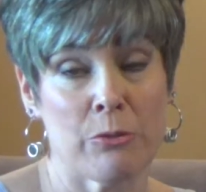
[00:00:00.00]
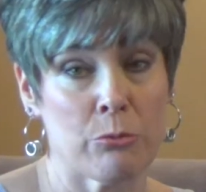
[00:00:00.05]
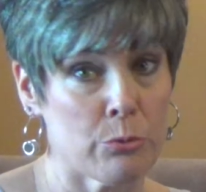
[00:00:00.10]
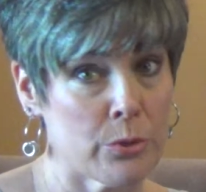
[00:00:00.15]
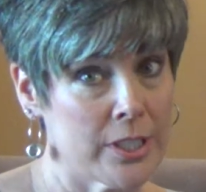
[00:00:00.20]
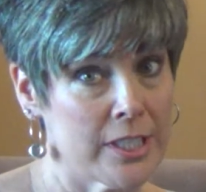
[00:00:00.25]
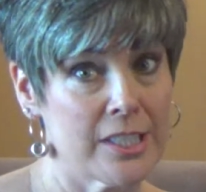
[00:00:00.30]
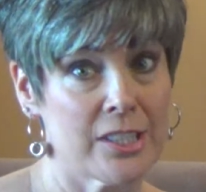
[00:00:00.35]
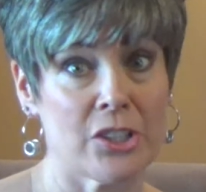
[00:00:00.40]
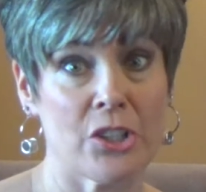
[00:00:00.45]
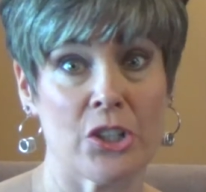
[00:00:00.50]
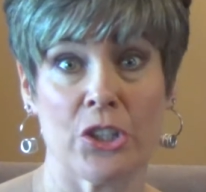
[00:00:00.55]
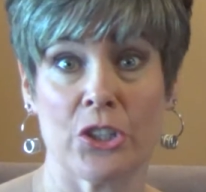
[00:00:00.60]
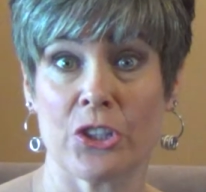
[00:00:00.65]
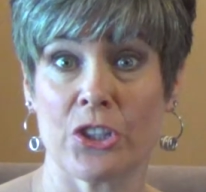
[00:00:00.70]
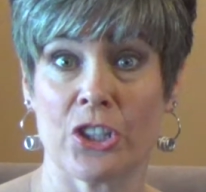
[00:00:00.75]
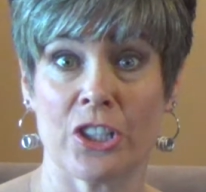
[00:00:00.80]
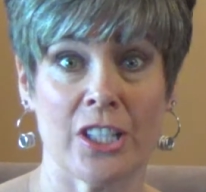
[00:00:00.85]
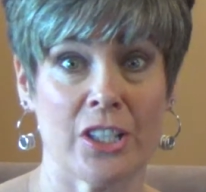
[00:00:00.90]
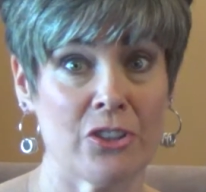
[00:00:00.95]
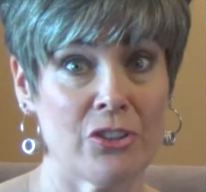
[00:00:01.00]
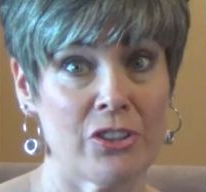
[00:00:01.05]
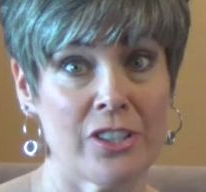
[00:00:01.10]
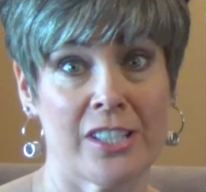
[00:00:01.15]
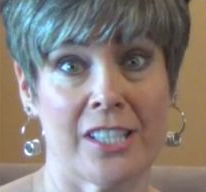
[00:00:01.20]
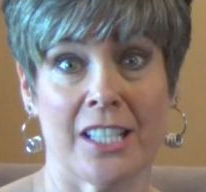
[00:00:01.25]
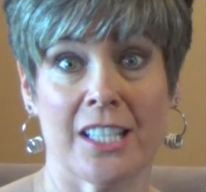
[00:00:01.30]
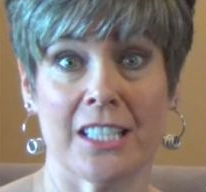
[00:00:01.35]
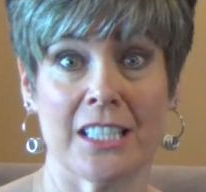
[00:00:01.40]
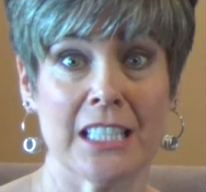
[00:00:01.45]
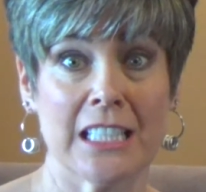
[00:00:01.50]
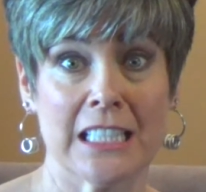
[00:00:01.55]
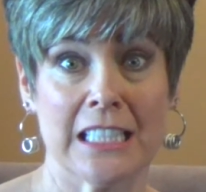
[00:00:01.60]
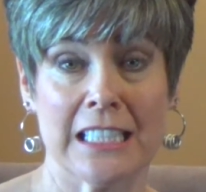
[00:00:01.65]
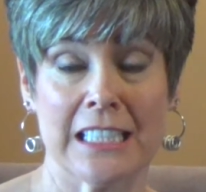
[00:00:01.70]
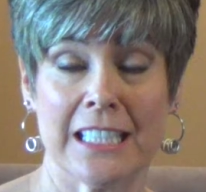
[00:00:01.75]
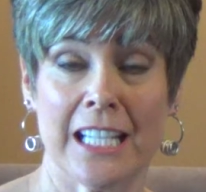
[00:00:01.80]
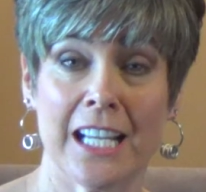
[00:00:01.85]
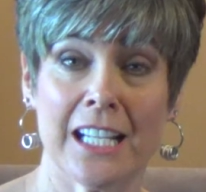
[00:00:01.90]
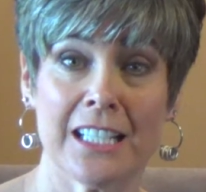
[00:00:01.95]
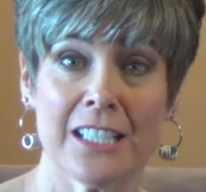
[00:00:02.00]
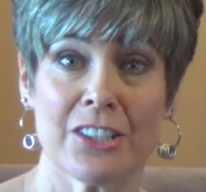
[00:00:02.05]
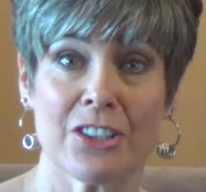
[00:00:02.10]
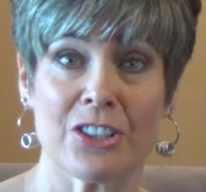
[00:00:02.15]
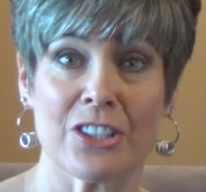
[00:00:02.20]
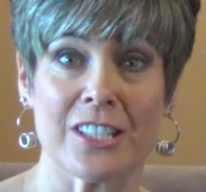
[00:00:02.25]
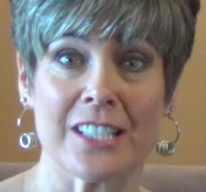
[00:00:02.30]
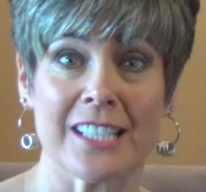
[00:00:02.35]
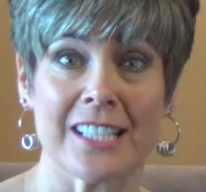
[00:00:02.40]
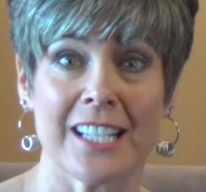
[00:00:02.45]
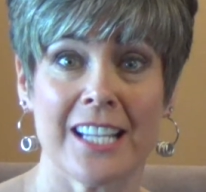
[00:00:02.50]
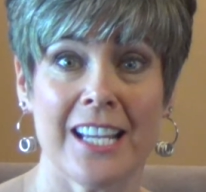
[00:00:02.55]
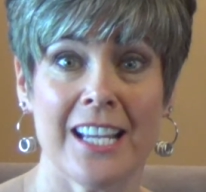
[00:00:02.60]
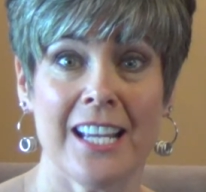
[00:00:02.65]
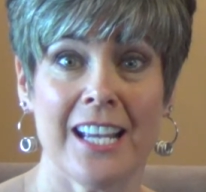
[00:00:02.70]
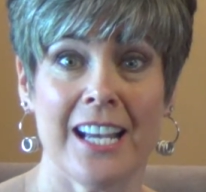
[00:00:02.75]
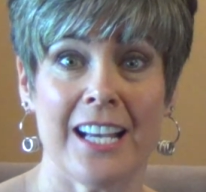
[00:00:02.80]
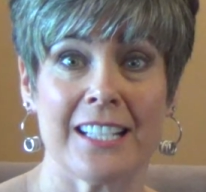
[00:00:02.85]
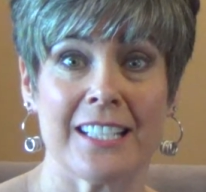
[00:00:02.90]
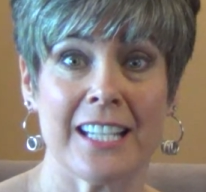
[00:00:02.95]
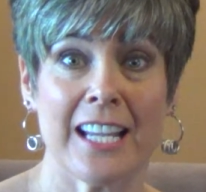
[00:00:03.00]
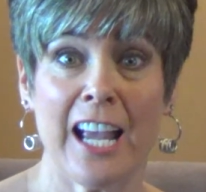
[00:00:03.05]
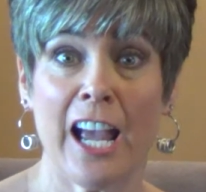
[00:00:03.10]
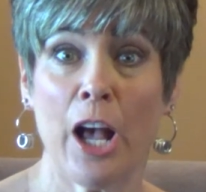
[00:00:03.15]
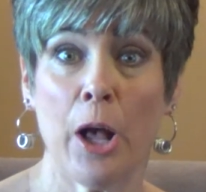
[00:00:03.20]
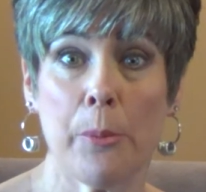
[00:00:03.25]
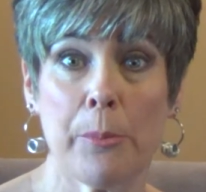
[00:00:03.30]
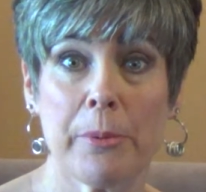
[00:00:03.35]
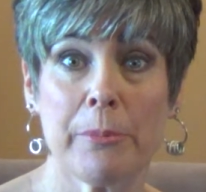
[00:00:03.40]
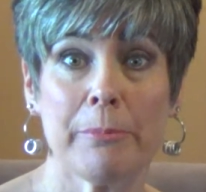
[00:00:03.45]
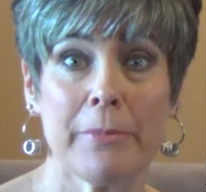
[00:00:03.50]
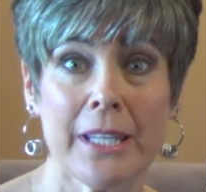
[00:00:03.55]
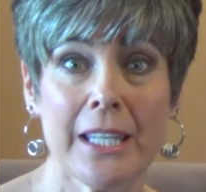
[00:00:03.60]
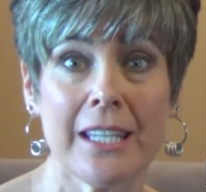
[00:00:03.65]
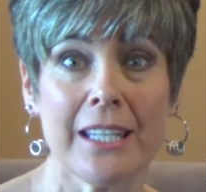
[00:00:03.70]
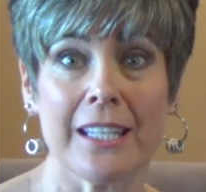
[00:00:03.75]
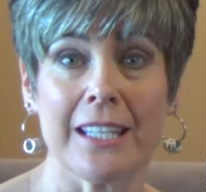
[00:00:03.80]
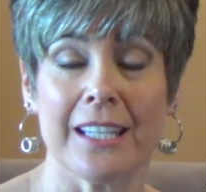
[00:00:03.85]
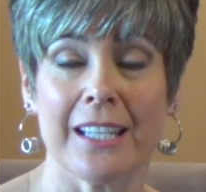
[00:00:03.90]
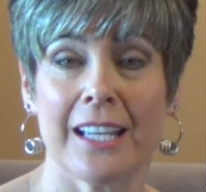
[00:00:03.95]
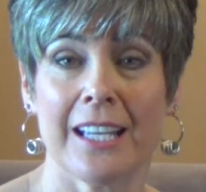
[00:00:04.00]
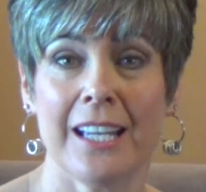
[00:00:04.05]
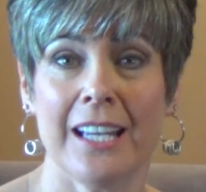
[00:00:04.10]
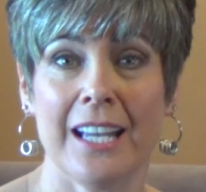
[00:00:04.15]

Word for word: research and understanding and intelligence to help me.